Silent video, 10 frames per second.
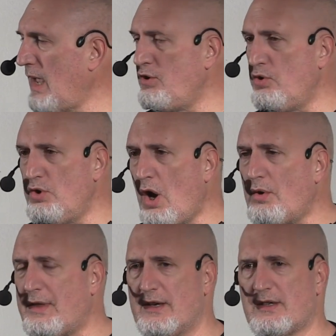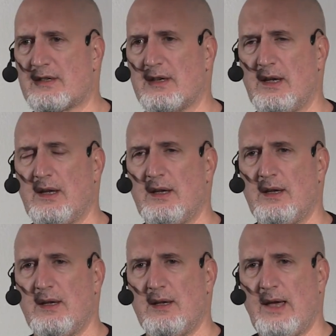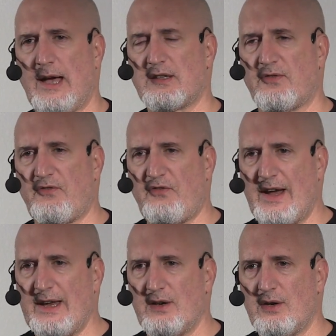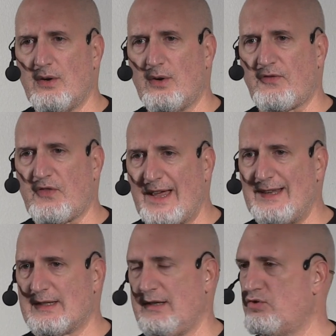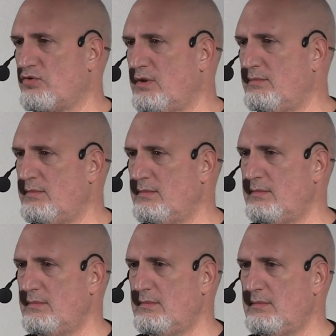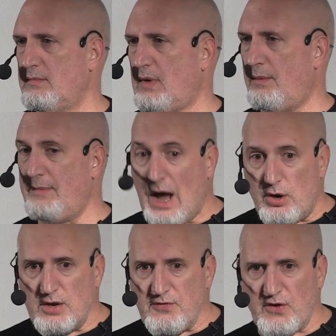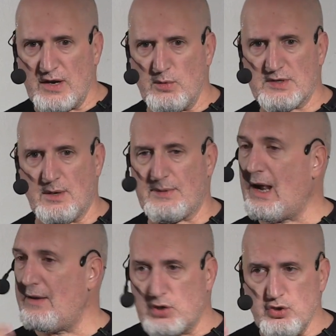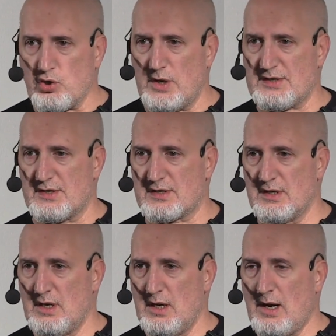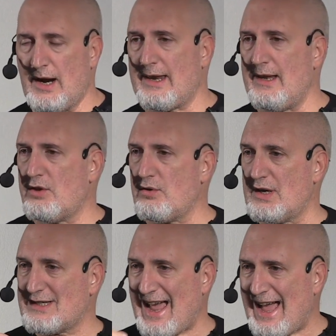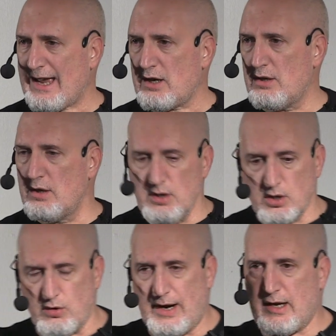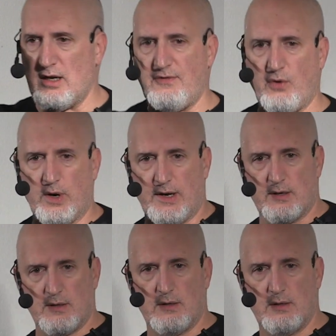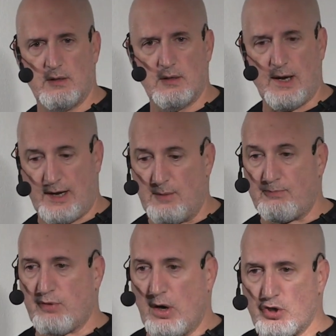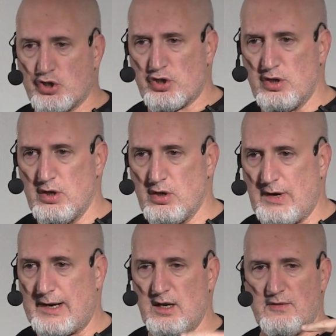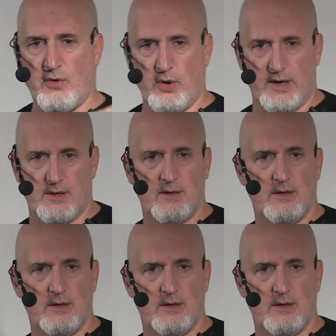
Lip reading: And you know this as the fight or flight syndrome. I'm now confronted with something. I have two choices. I can either attack or I can avoid. I can approach or I can avoid.